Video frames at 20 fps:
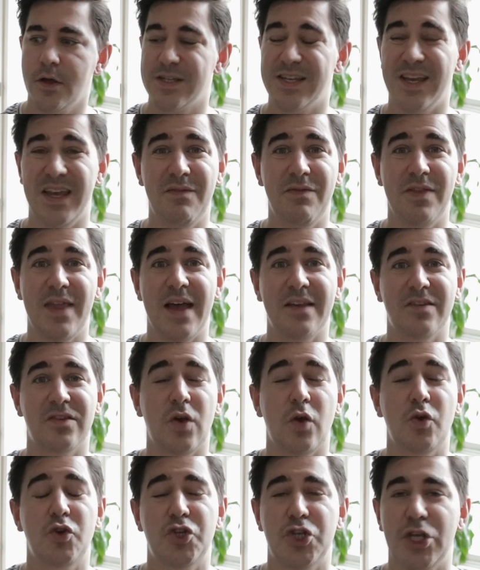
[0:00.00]
So even that's
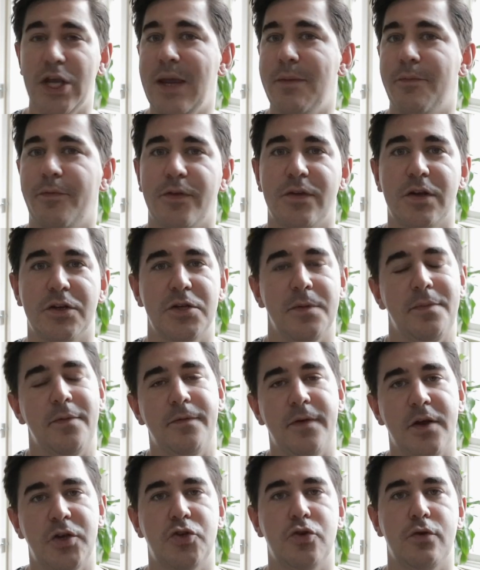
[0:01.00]
so cheap for such a
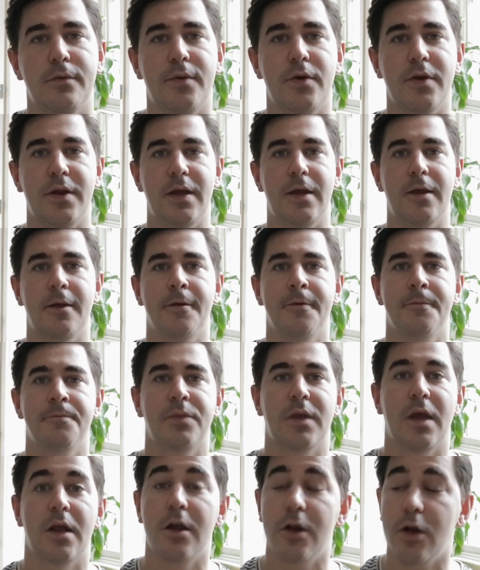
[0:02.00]
professional body.
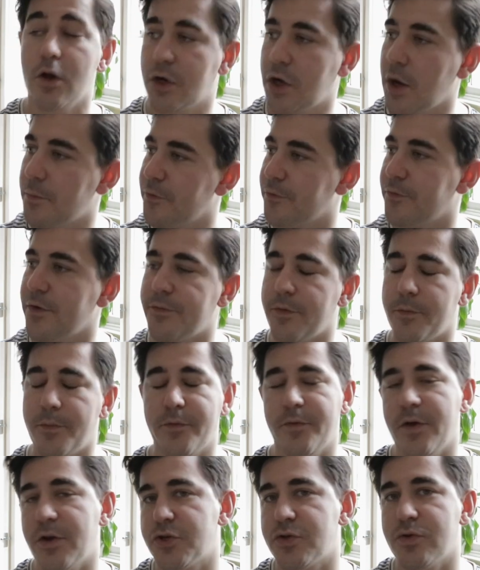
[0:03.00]
And I know a couple of other
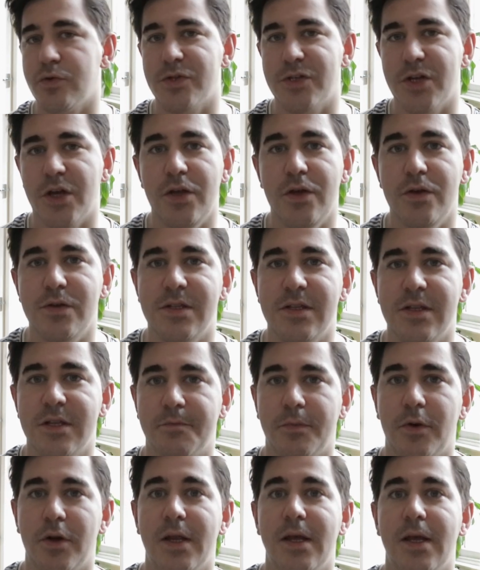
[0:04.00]
professionals that are using
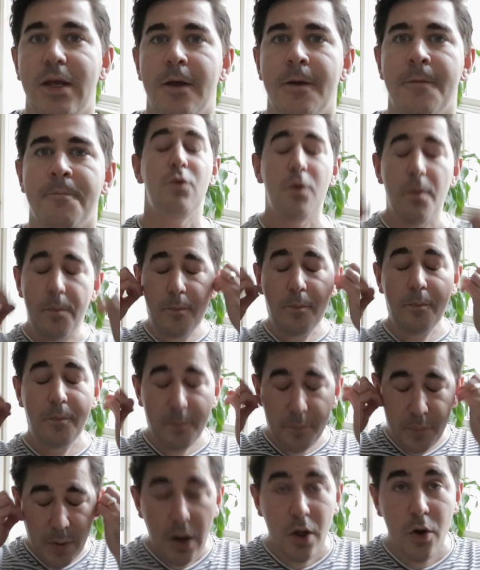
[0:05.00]
this body. It will
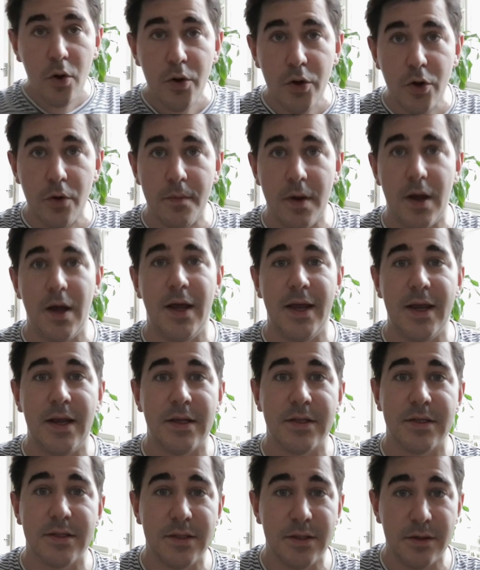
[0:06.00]
blow your
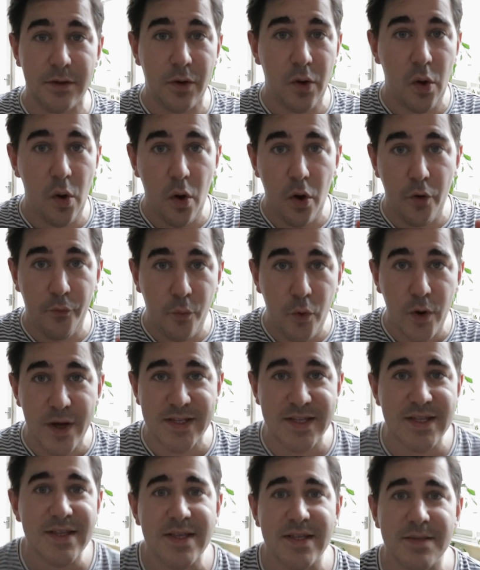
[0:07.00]
mind of
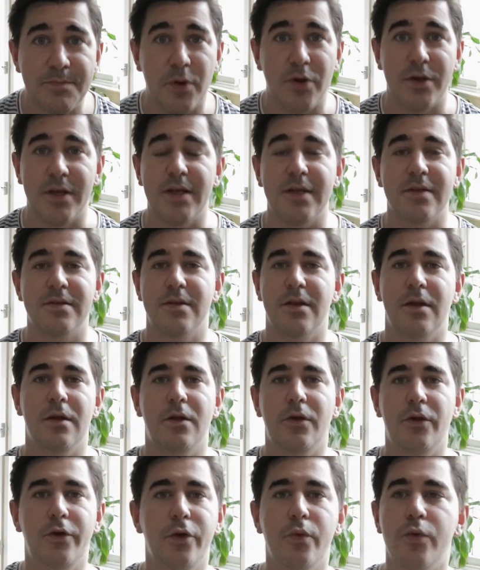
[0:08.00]
what is in these bodies.
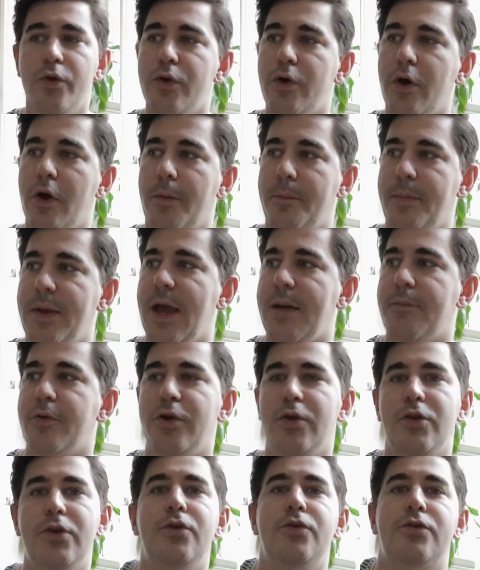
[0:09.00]
You will not be
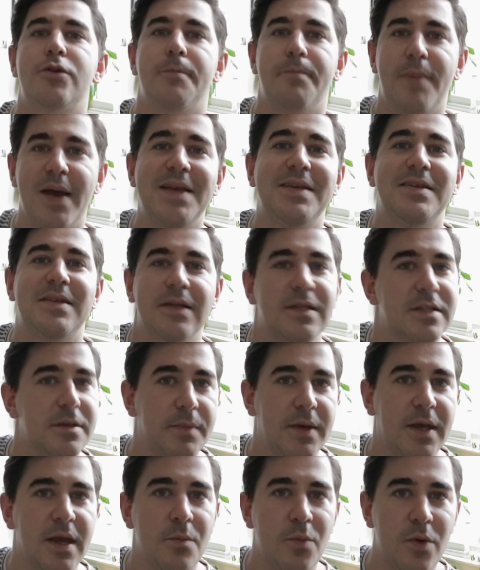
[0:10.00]
able to use the basic to
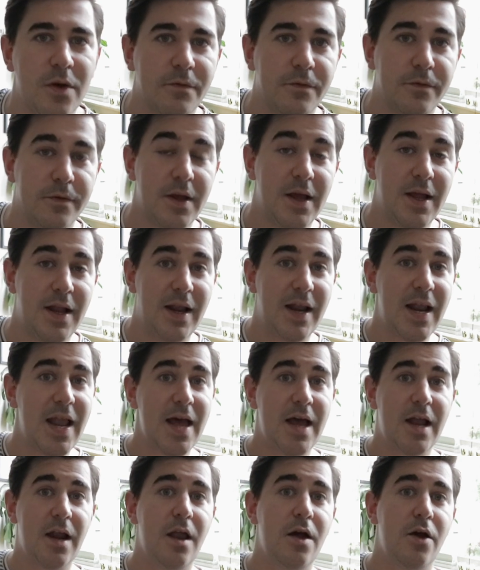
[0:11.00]
begin with,
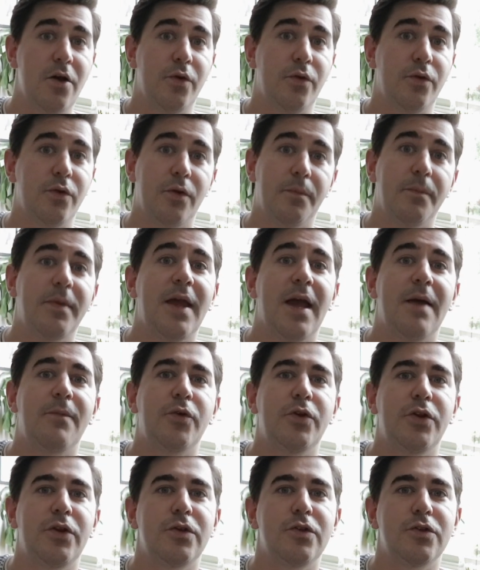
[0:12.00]
let alone be
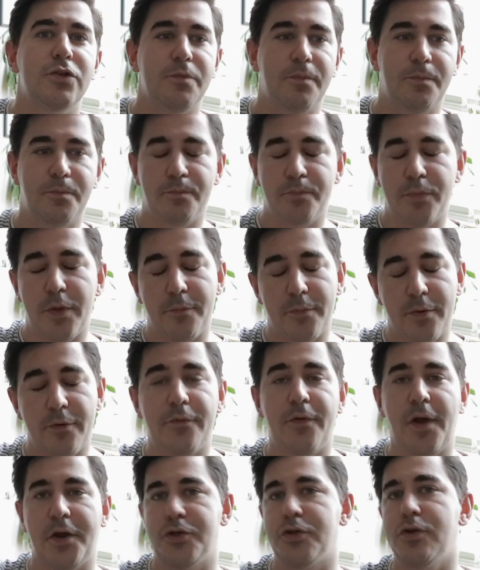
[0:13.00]
able to use the
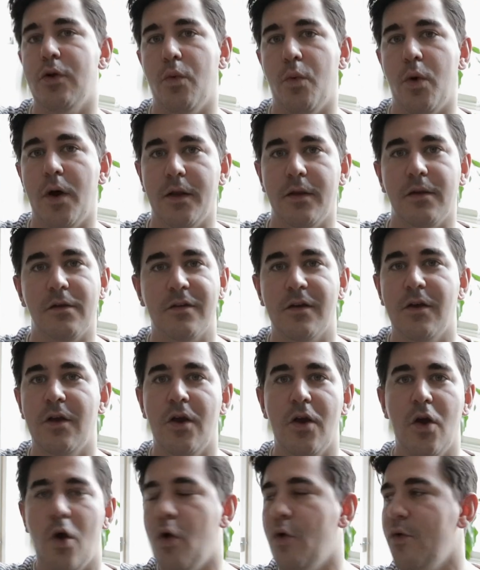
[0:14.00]
professional ones,
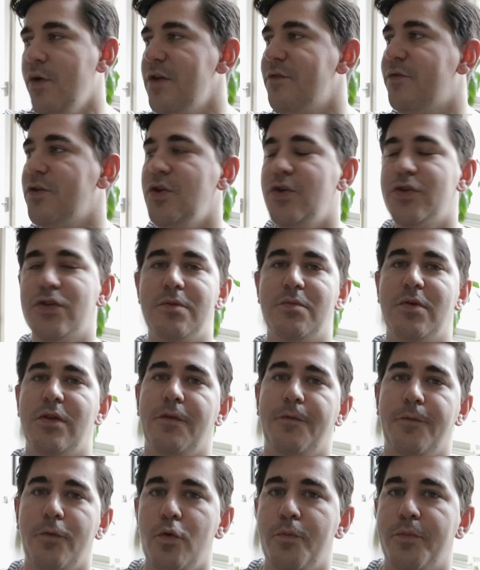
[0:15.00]
or even use them to
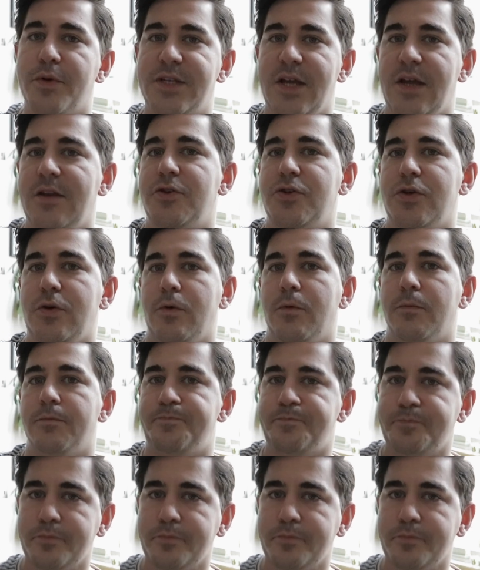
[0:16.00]
the full potential.